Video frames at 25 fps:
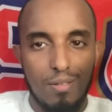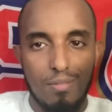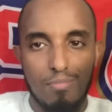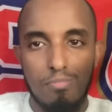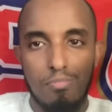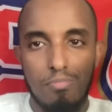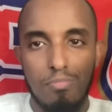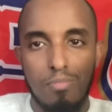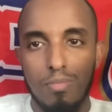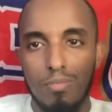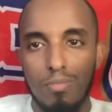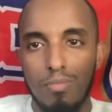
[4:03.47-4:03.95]

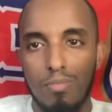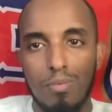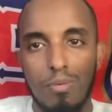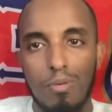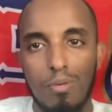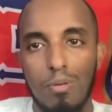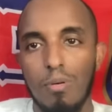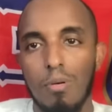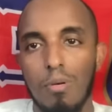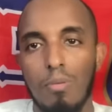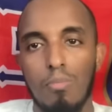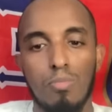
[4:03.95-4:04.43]

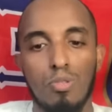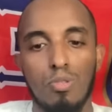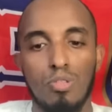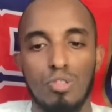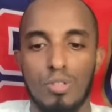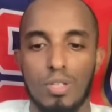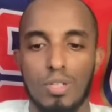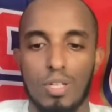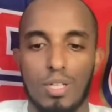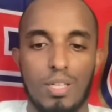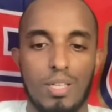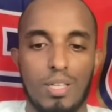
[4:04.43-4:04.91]

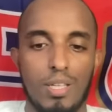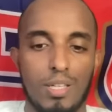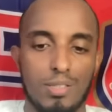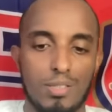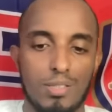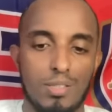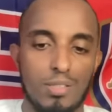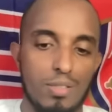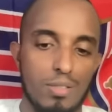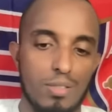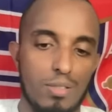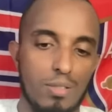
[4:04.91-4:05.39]
Mudryk,
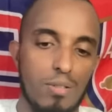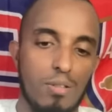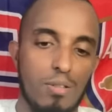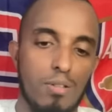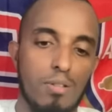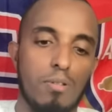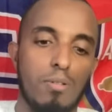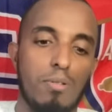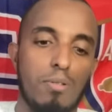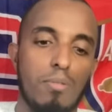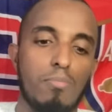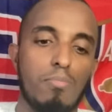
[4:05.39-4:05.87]
yes.
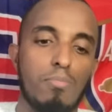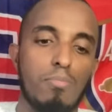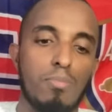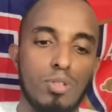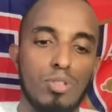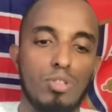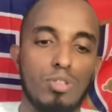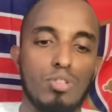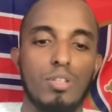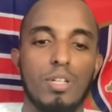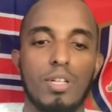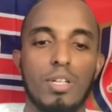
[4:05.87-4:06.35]

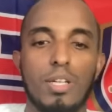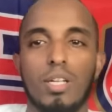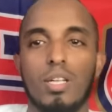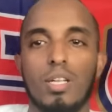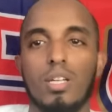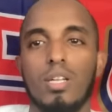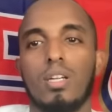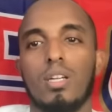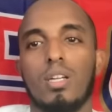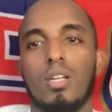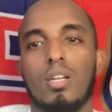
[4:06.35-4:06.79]
Mudryk.